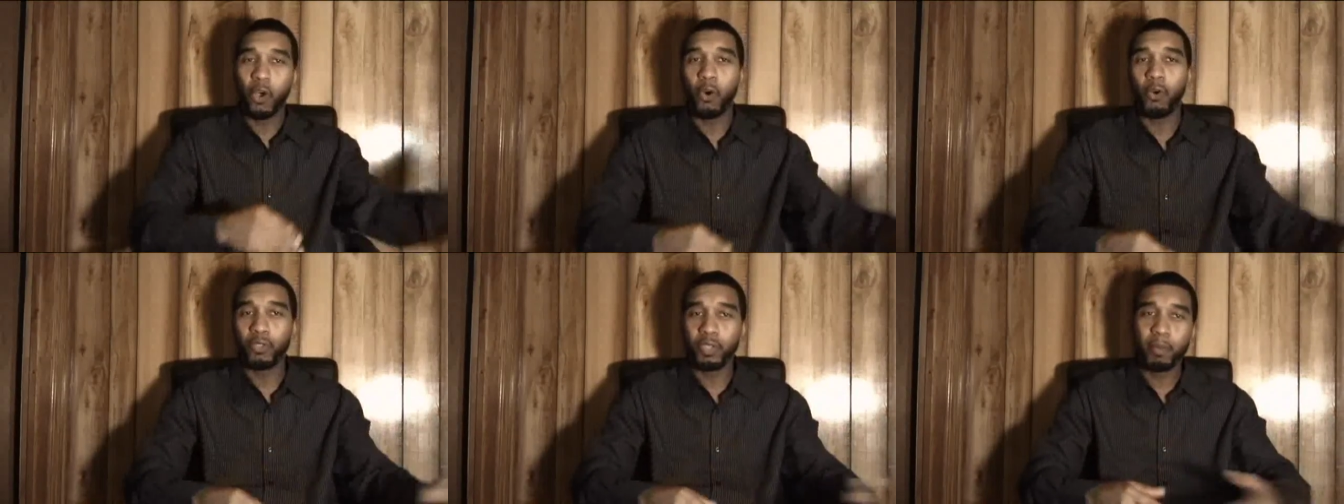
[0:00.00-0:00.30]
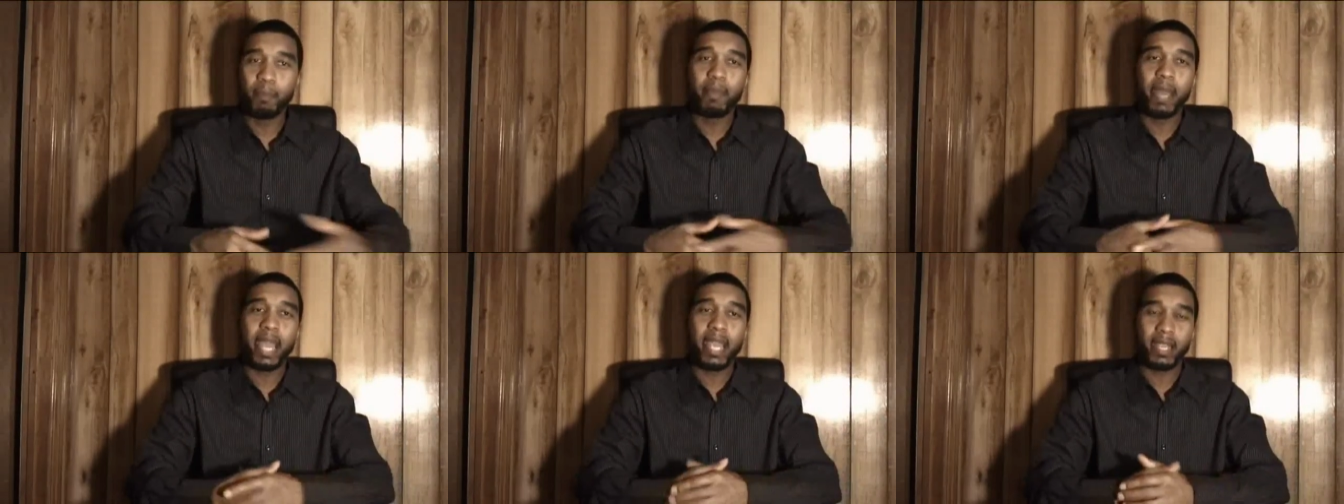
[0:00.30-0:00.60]
own
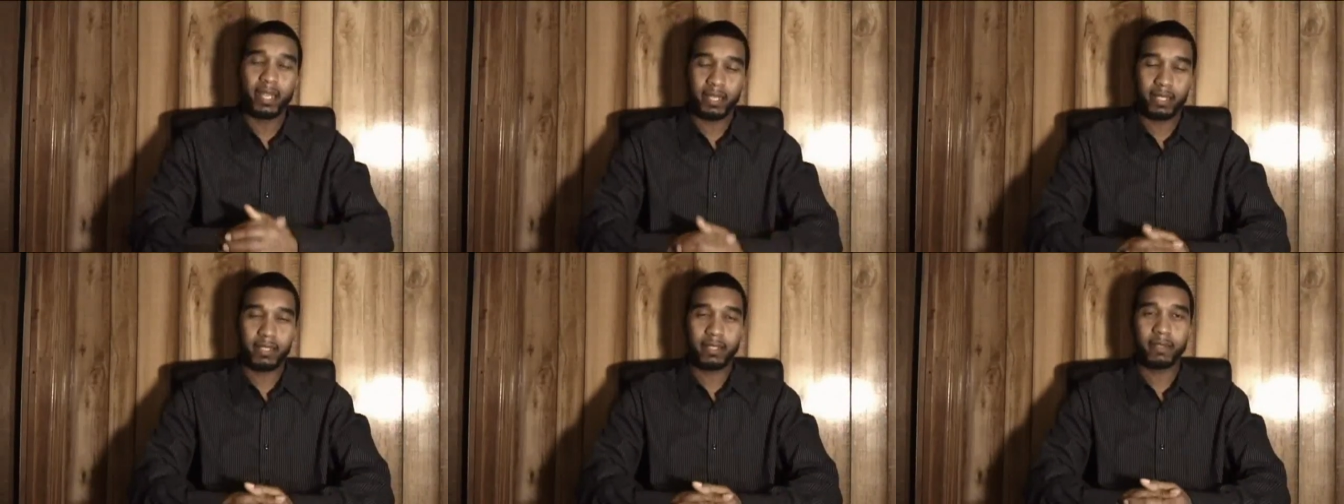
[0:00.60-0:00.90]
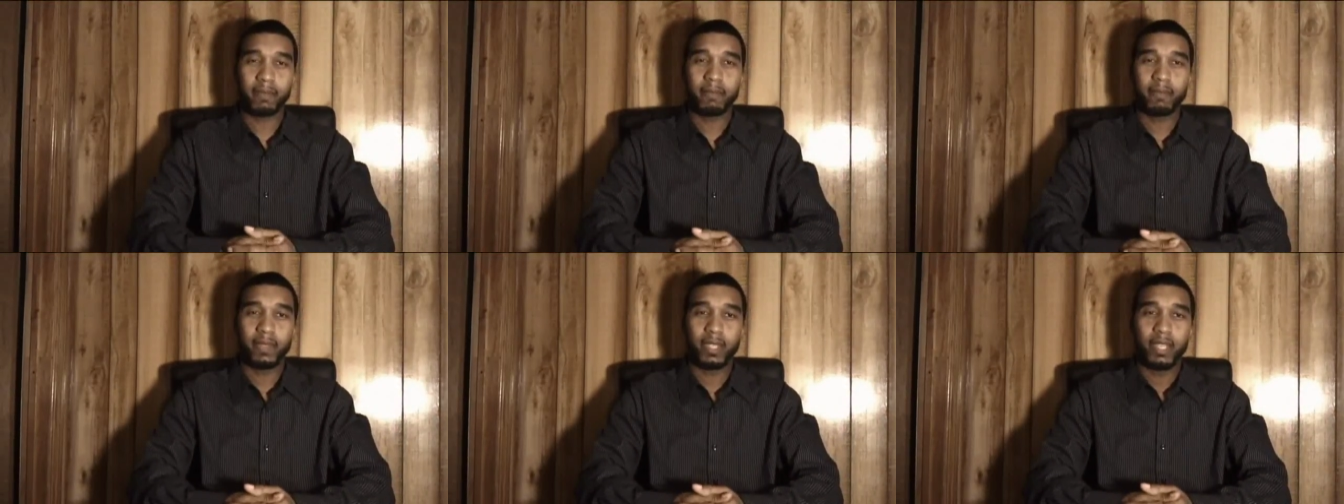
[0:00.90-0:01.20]
the
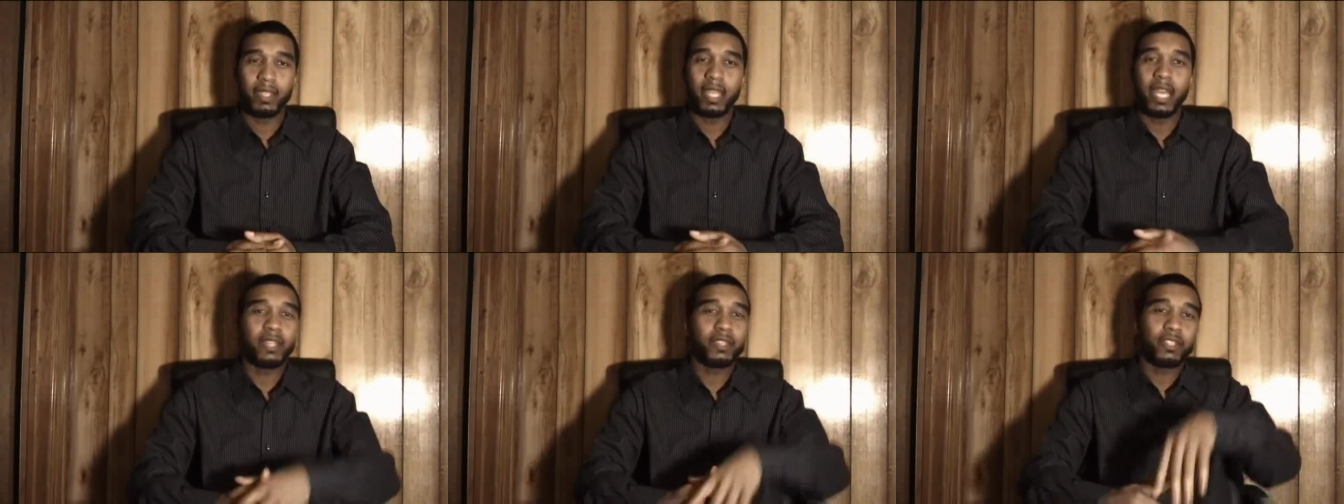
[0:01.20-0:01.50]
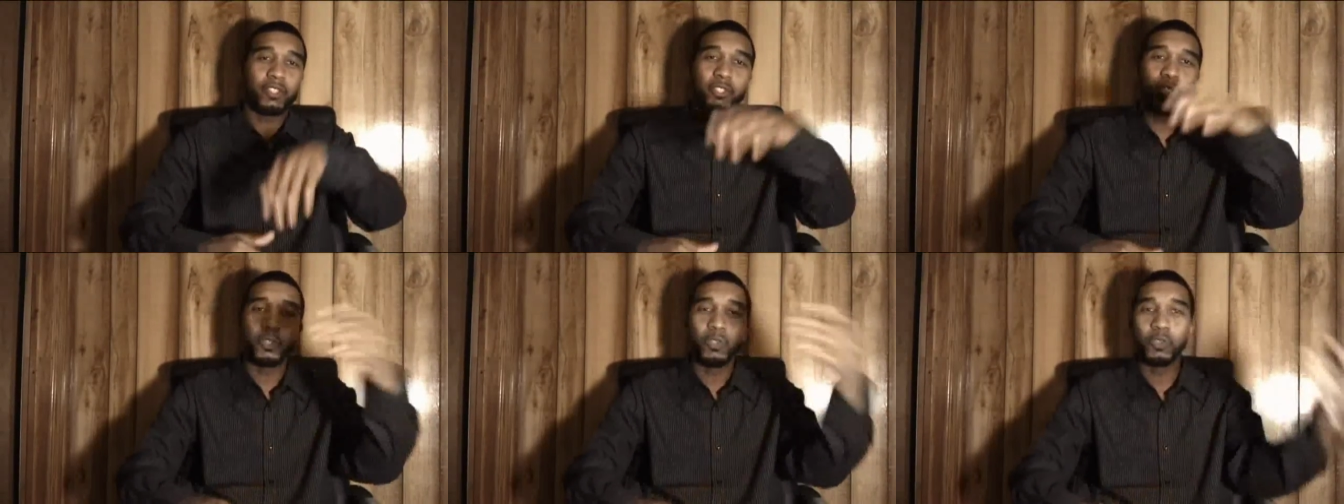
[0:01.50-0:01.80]
banks, that
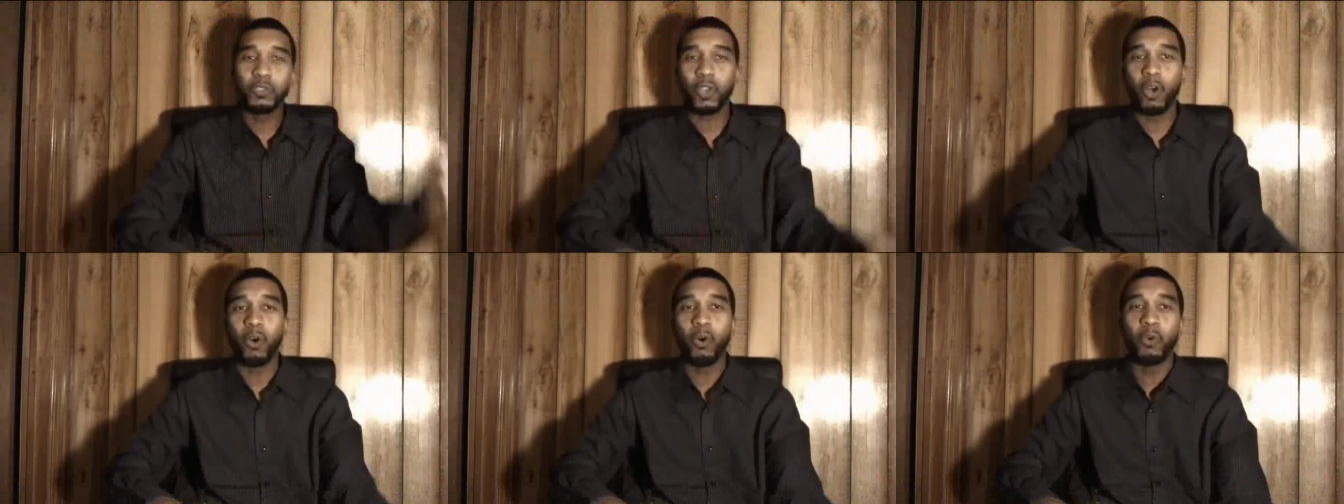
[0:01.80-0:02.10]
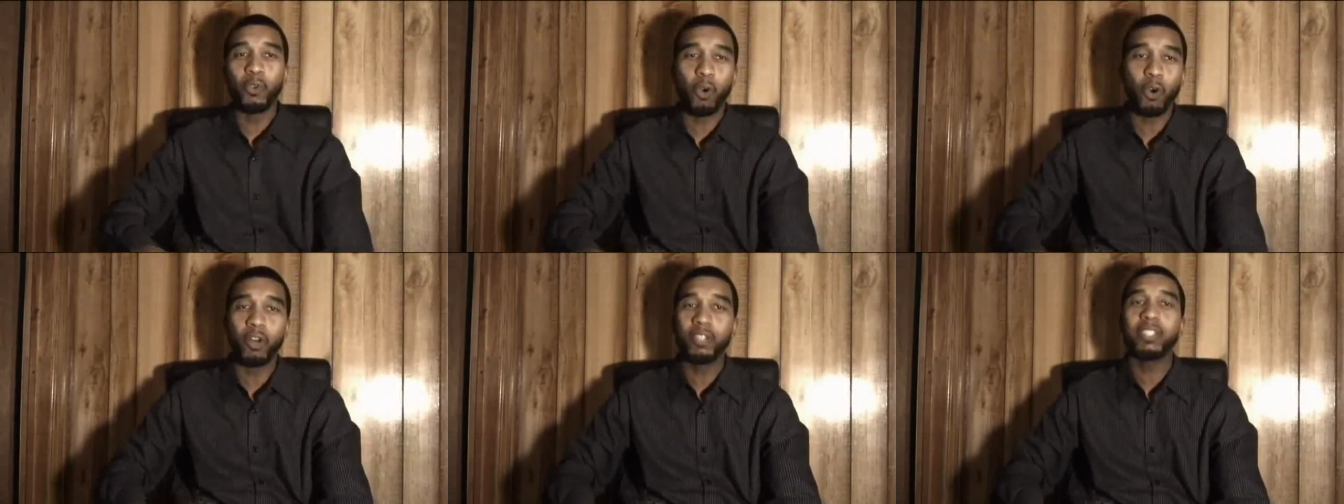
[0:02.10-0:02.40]
the Jews
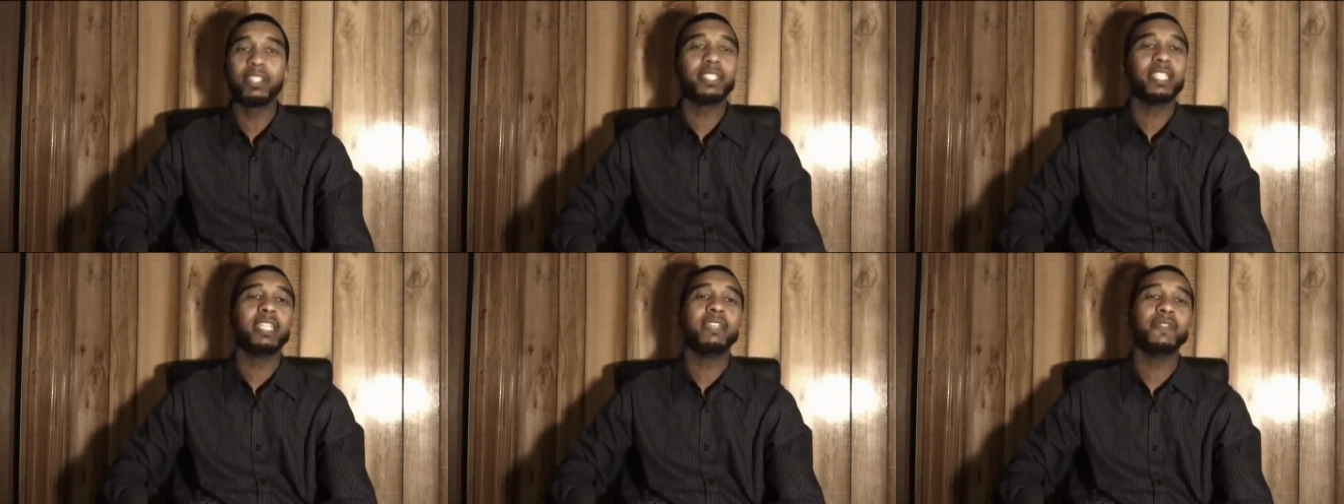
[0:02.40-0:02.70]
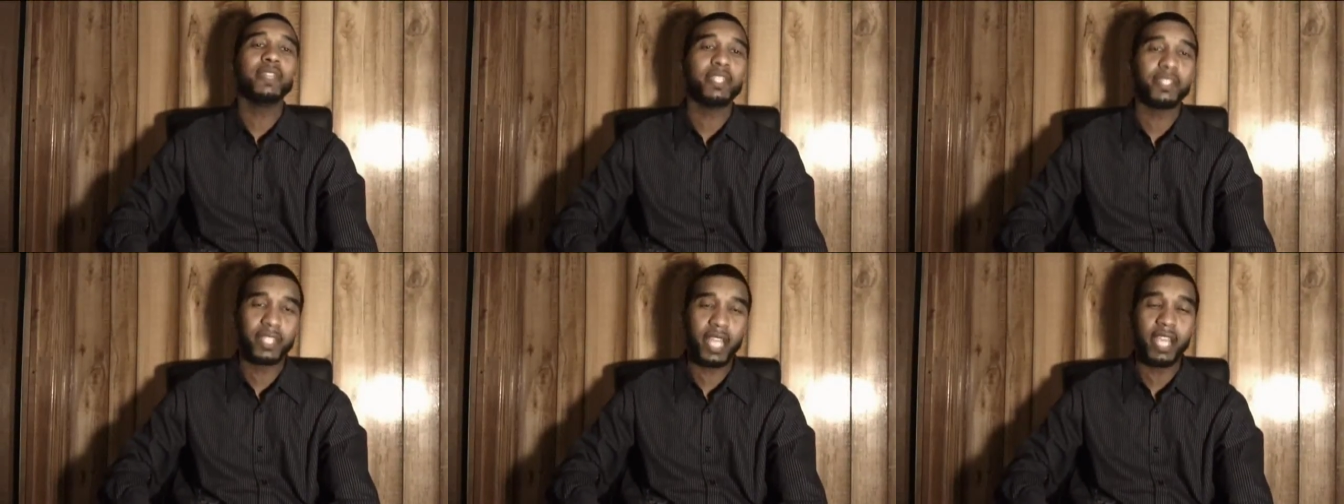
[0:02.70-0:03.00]
own all the
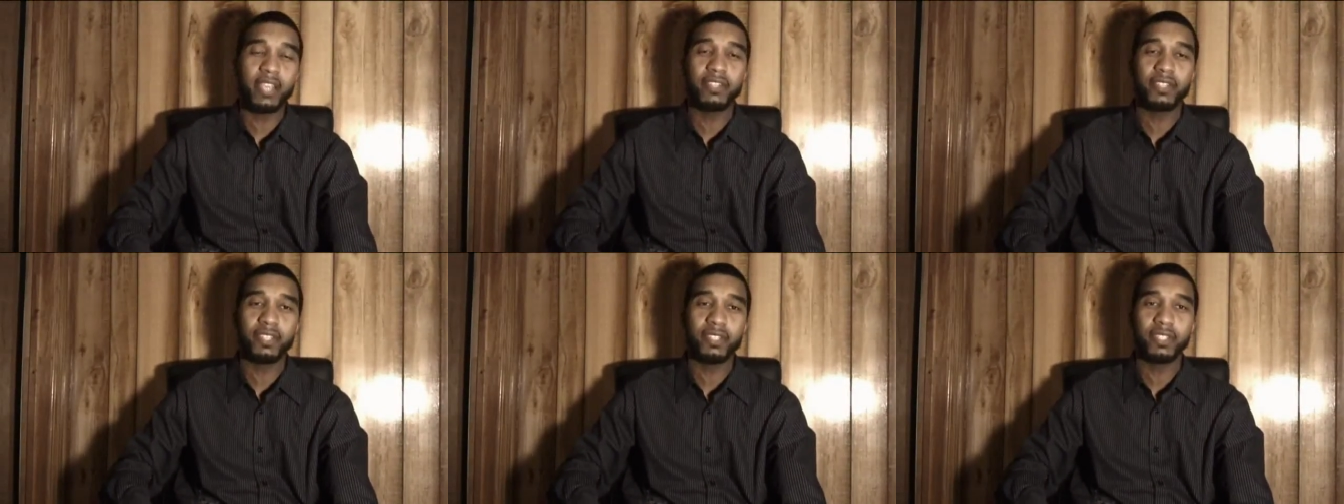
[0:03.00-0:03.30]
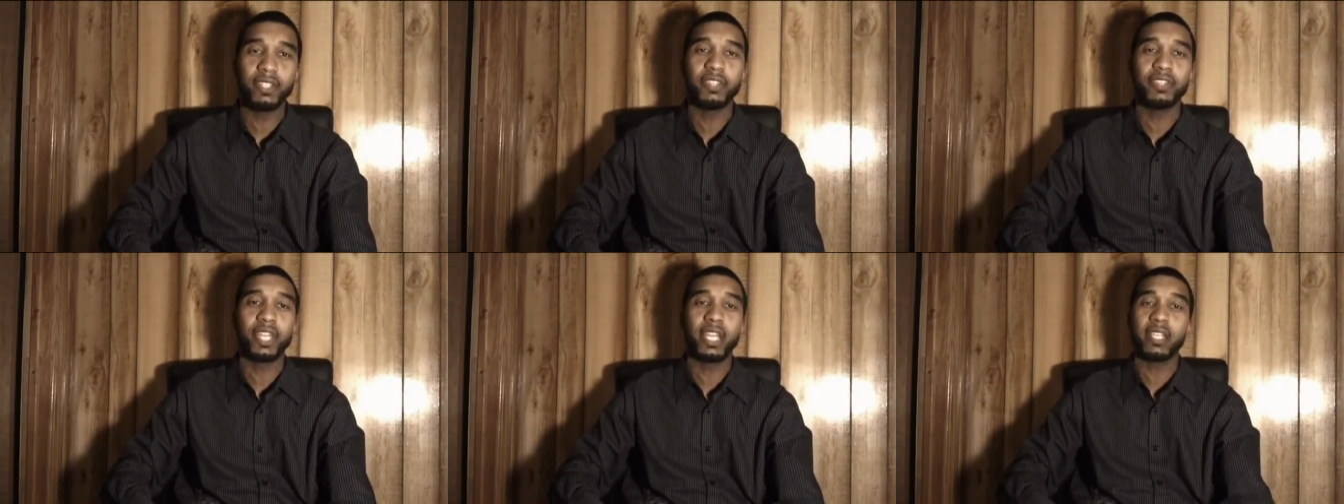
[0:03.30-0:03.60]
TV
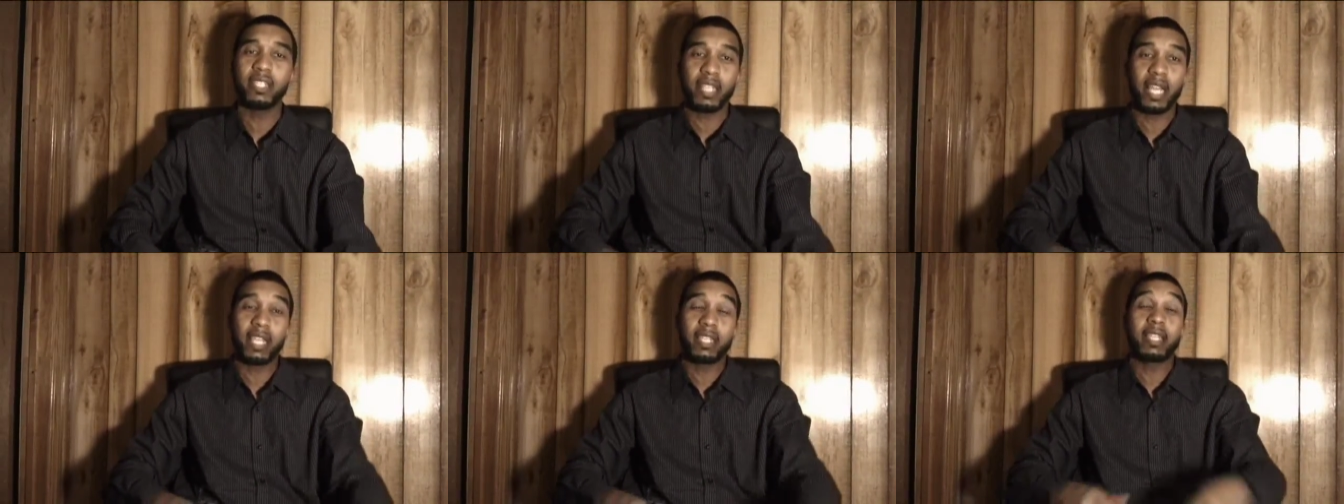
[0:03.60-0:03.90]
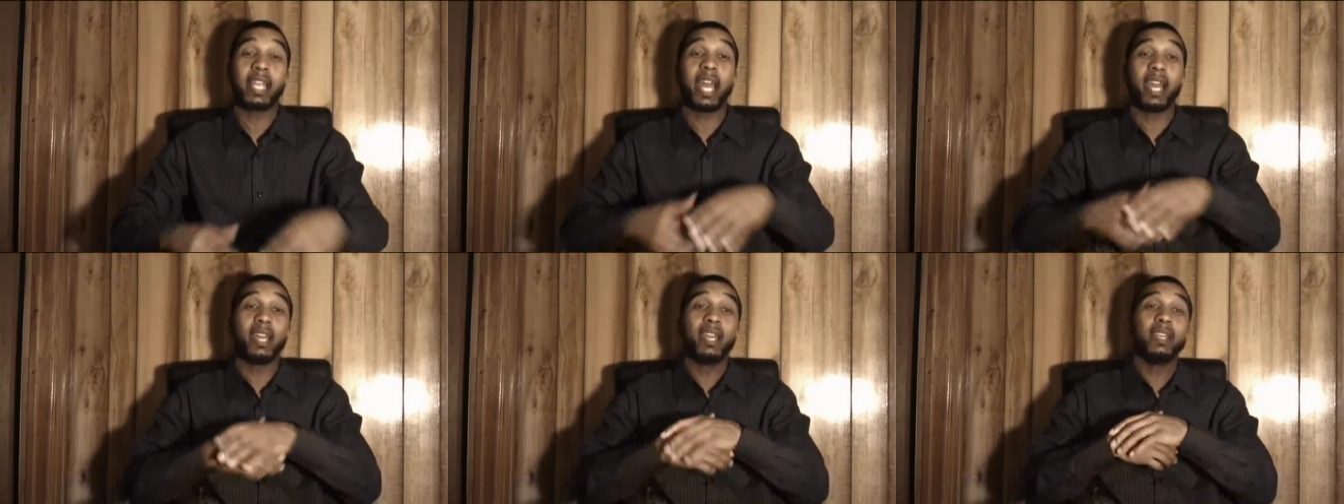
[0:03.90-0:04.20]
stations and things
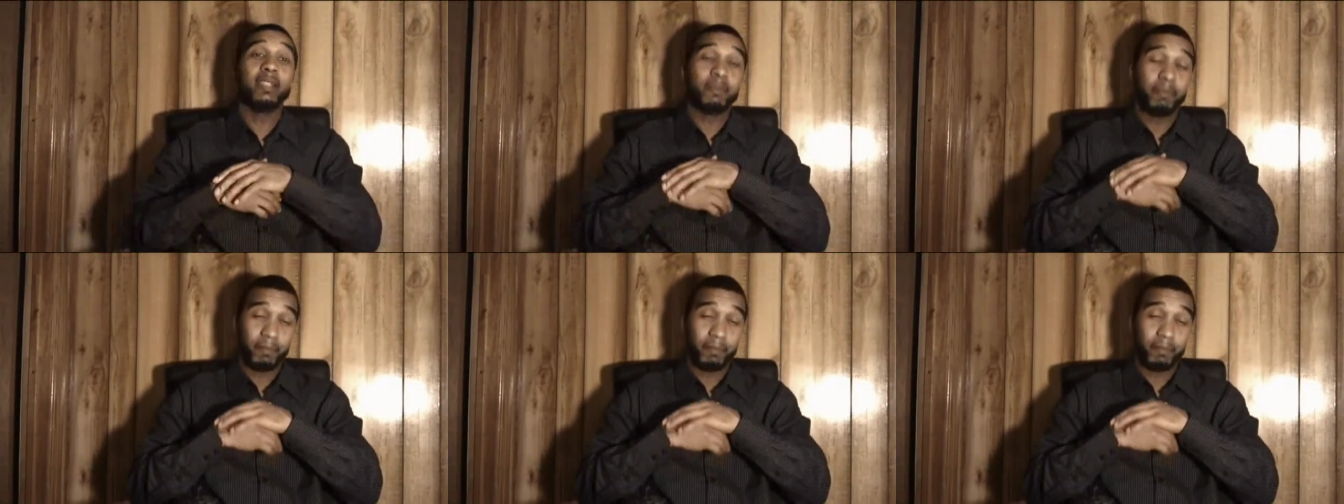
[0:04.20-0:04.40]
like that.